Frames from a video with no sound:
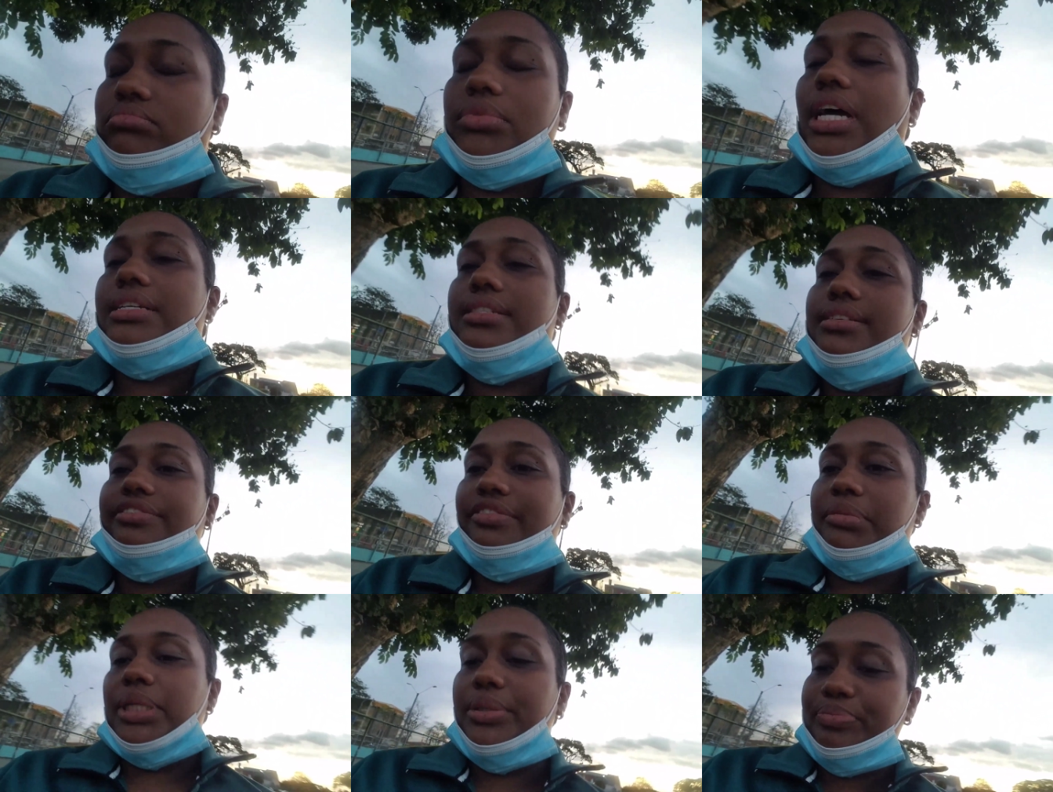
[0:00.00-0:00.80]
That's
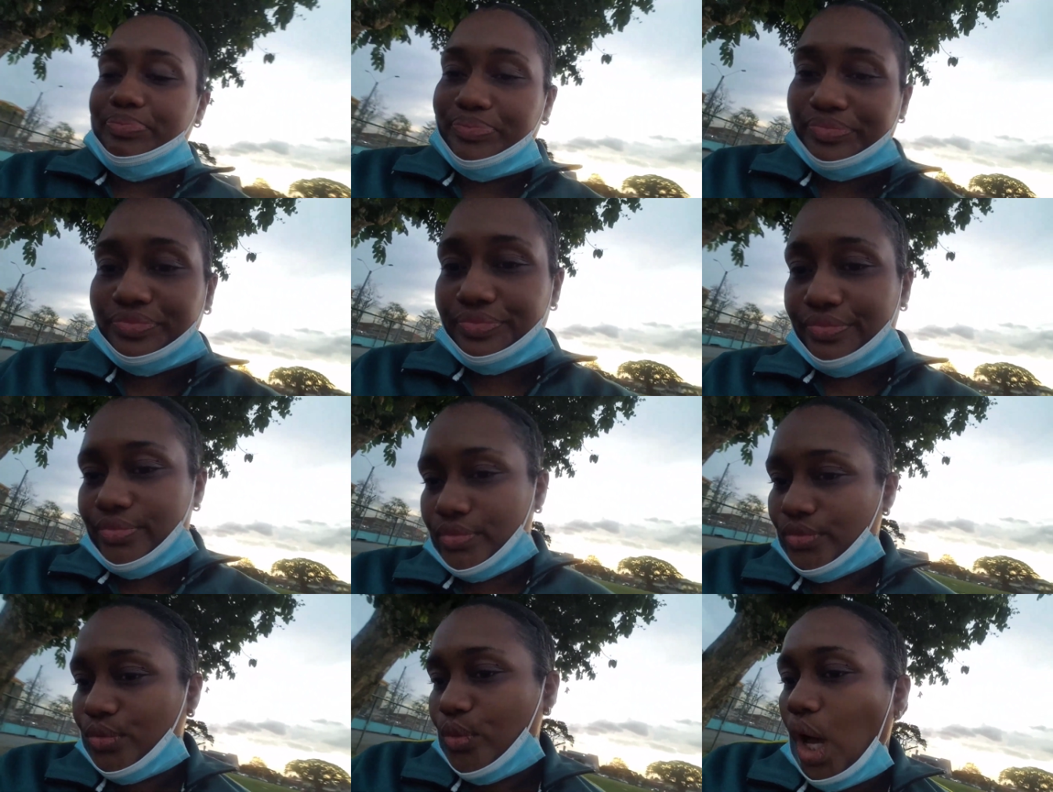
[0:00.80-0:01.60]
not for me.
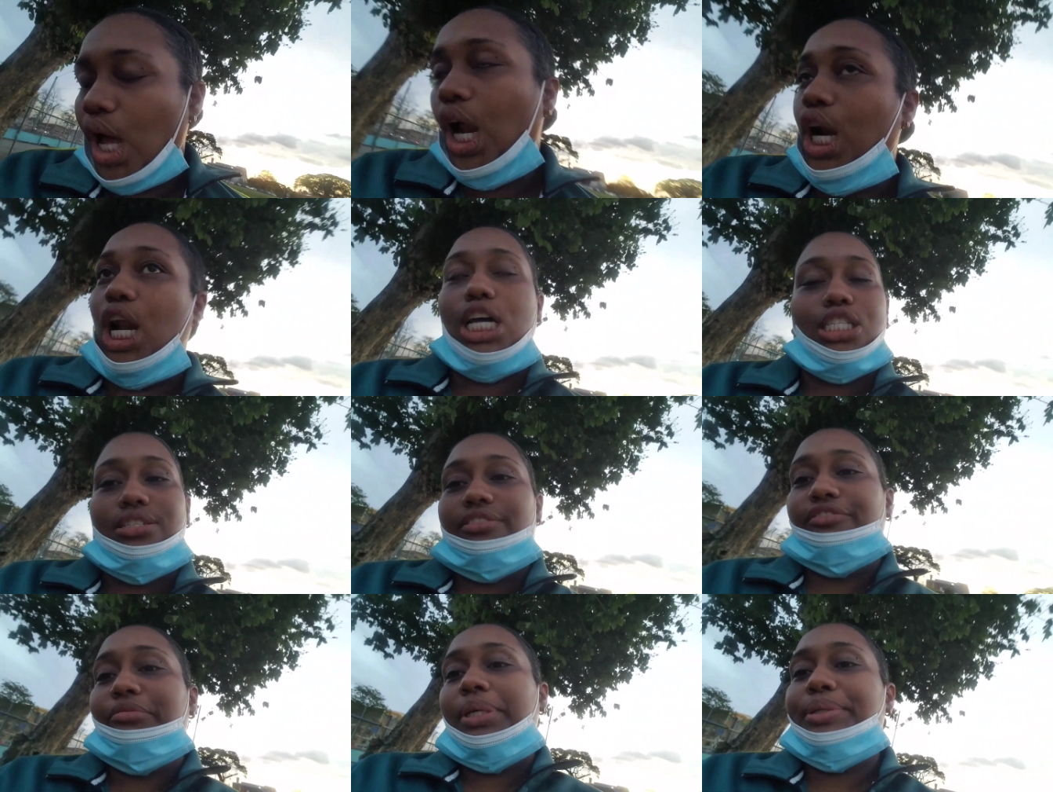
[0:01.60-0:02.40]
That's
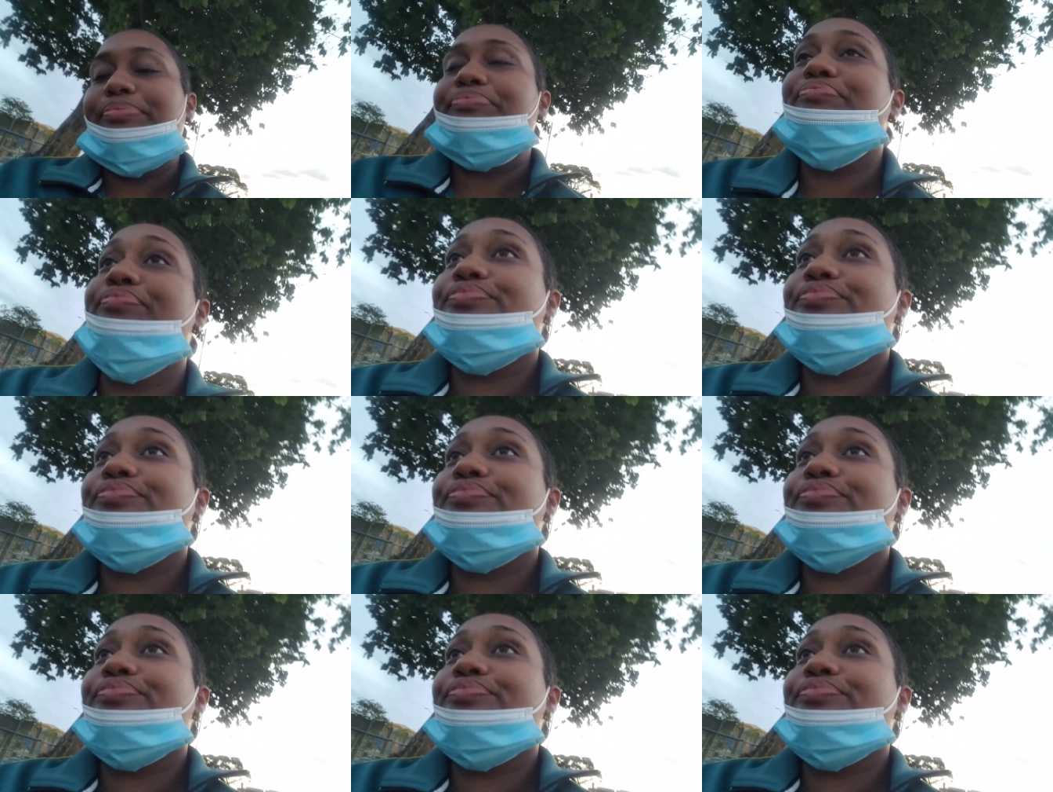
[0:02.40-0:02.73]
not for me.